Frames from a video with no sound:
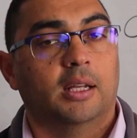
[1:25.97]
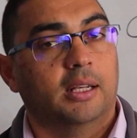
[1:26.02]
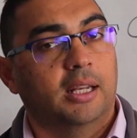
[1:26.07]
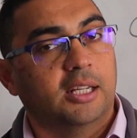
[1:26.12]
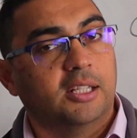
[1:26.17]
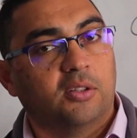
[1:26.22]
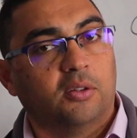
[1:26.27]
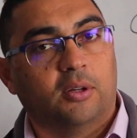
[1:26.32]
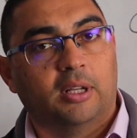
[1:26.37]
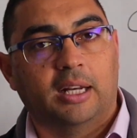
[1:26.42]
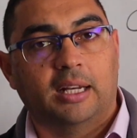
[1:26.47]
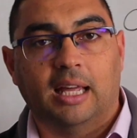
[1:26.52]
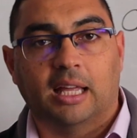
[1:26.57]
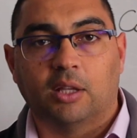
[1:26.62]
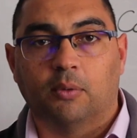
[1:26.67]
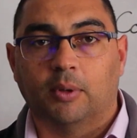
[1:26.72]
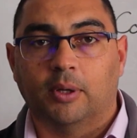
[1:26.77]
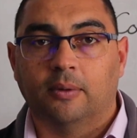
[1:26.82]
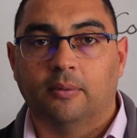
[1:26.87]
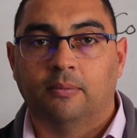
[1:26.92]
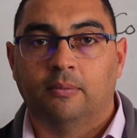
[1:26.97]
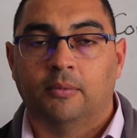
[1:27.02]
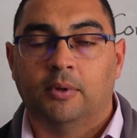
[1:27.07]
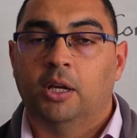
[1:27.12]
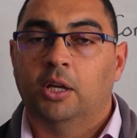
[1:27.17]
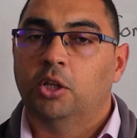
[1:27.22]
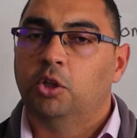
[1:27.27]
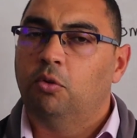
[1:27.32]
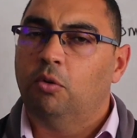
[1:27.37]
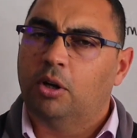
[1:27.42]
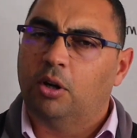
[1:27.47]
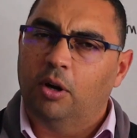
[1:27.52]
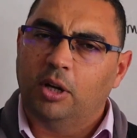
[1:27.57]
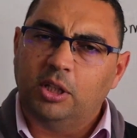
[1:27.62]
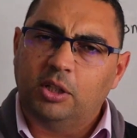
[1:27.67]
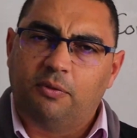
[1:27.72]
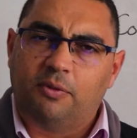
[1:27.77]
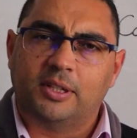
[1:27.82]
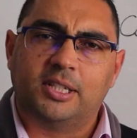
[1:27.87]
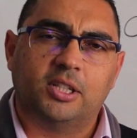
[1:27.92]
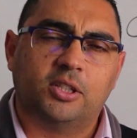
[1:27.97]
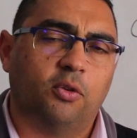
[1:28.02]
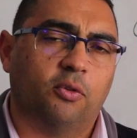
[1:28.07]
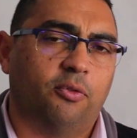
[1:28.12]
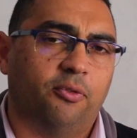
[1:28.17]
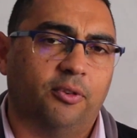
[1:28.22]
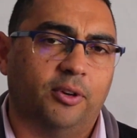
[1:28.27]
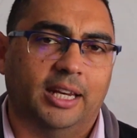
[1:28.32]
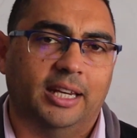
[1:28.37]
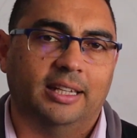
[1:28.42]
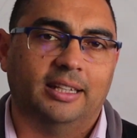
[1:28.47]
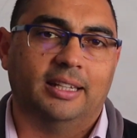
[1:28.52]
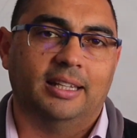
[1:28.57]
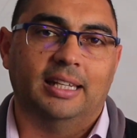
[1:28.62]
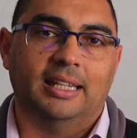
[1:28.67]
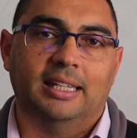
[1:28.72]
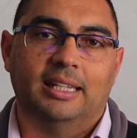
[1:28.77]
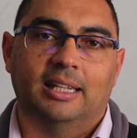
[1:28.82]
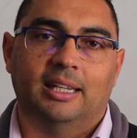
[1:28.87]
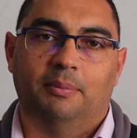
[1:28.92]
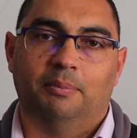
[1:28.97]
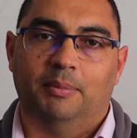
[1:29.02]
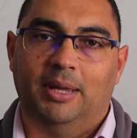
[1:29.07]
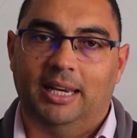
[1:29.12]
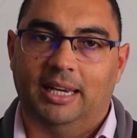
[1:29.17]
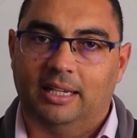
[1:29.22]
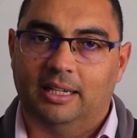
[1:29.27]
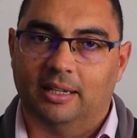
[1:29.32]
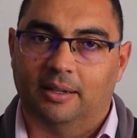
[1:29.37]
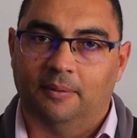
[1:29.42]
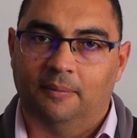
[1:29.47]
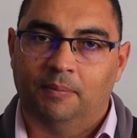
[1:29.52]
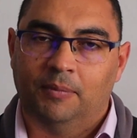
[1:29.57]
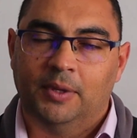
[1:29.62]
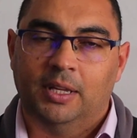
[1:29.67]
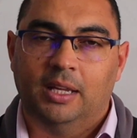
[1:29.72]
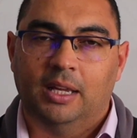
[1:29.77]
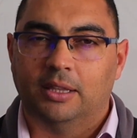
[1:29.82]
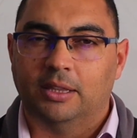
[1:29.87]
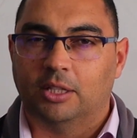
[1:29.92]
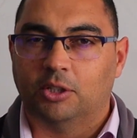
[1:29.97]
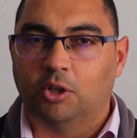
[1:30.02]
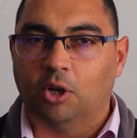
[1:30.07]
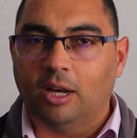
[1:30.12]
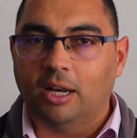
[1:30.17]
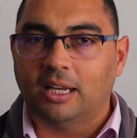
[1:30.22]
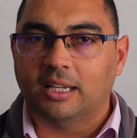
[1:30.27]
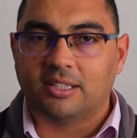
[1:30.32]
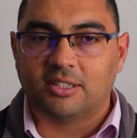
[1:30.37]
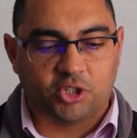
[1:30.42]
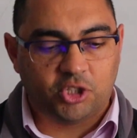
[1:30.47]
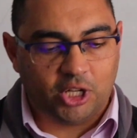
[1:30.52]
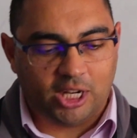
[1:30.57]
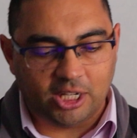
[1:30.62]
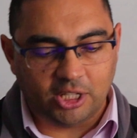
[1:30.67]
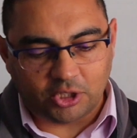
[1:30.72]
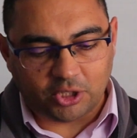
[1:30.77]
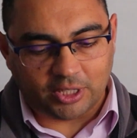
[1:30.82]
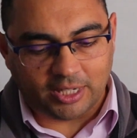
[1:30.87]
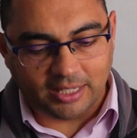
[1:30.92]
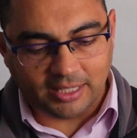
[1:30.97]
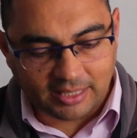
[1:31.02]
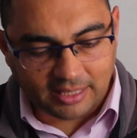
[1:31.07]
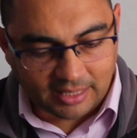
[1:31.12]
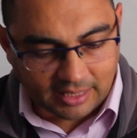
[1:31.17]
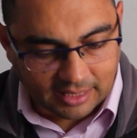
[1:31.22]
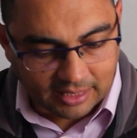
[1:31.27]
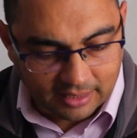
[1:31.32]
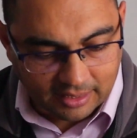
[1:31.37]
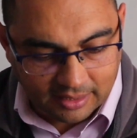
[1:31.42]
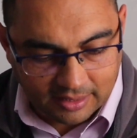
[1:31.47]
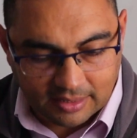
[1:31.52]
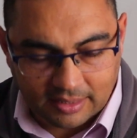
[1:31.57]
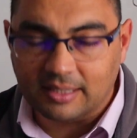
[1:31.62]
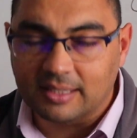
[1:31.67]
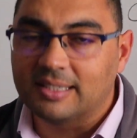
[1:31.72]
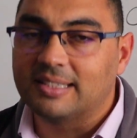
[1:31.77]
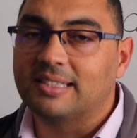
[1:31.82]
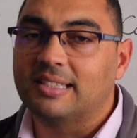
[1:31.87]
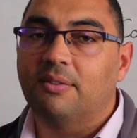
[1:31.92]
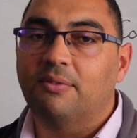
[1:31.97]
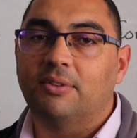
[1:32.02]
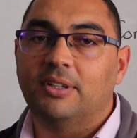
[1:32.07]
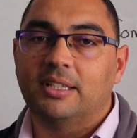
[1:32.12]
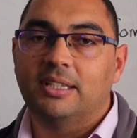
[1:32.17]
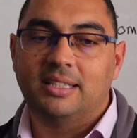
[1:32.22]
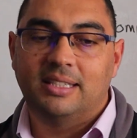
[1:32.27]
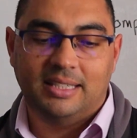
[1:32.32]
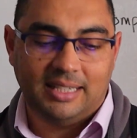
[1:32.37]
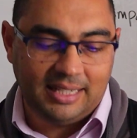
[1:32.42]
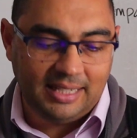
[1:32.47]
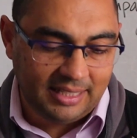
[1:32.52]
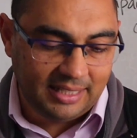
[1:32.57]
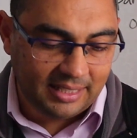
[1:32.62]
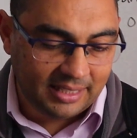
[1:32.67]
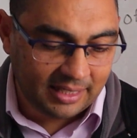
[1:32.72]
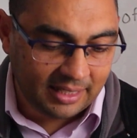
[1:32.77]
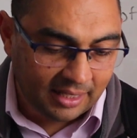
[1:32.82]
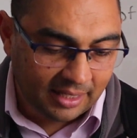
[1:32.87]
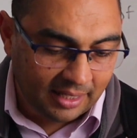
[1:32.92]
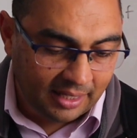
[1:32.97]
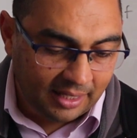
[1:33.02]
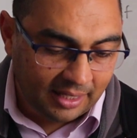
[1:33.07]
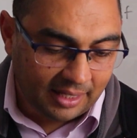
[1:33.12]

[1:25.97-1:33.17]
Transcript: Let's look at another one. You're going to visit your friend in America and the dollar exchange rate is seventeen